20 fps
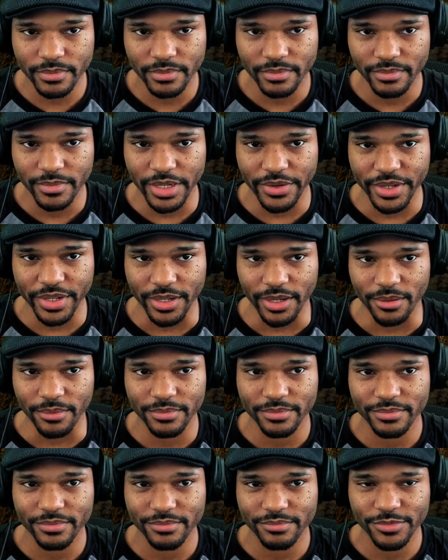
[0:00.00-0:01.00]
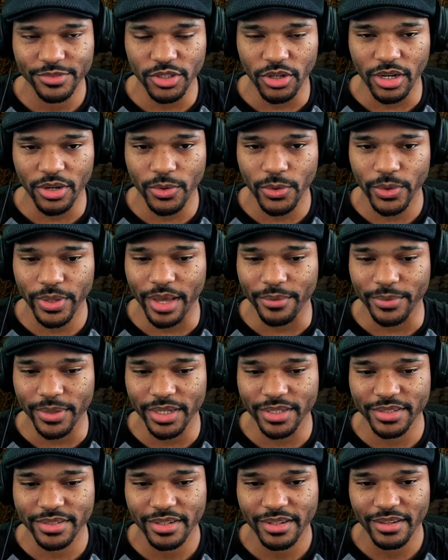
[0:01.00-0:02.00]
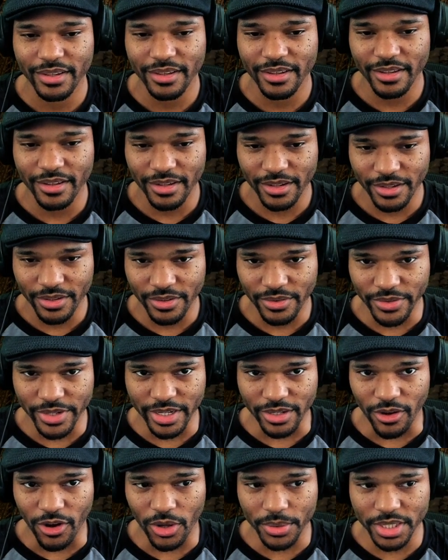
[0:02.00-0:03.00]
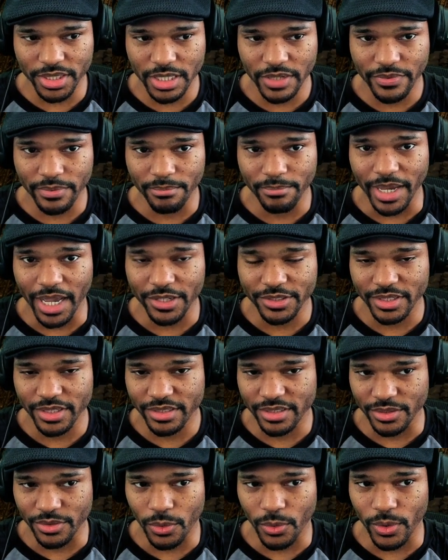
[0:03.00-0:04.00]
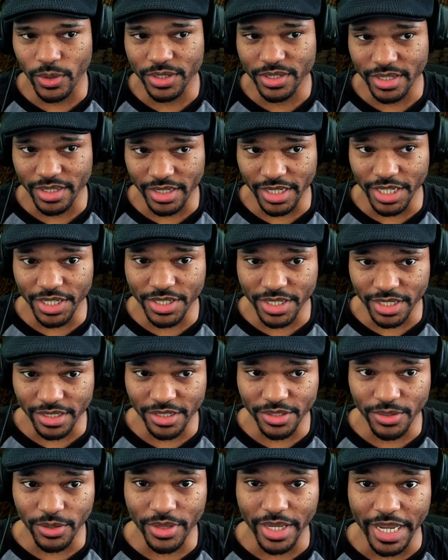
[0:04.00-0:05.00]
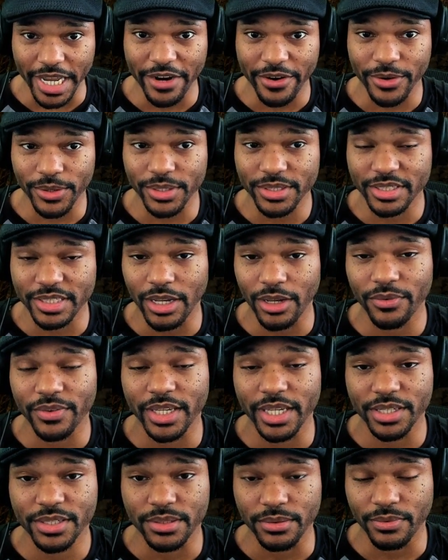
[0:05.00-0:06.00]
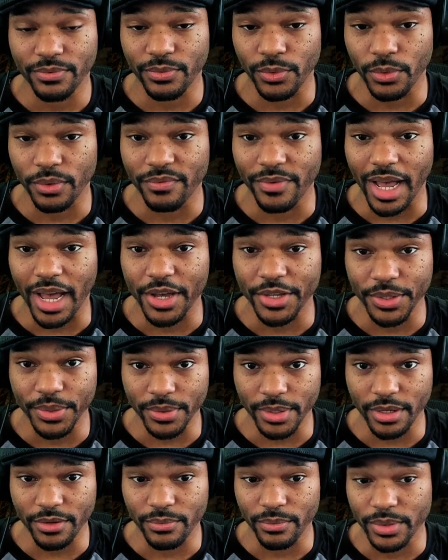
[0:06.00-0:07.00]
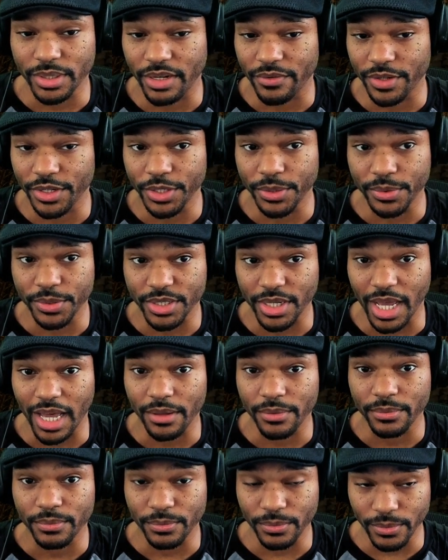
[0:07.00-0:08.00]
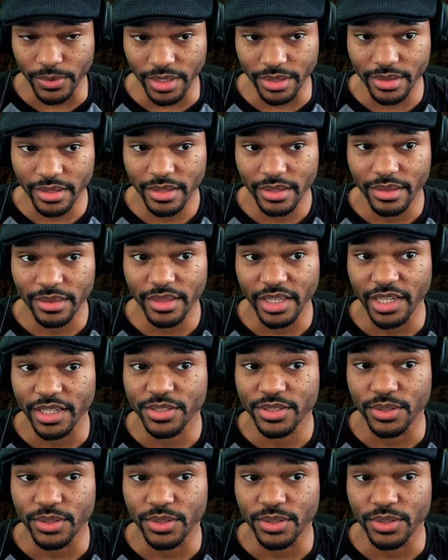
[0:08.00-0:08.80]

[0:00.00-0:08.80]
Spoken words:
There we go. So how cool that was. You get all these different bounces, and of course each, the arrow itself gets the full value of whatever you shot with this.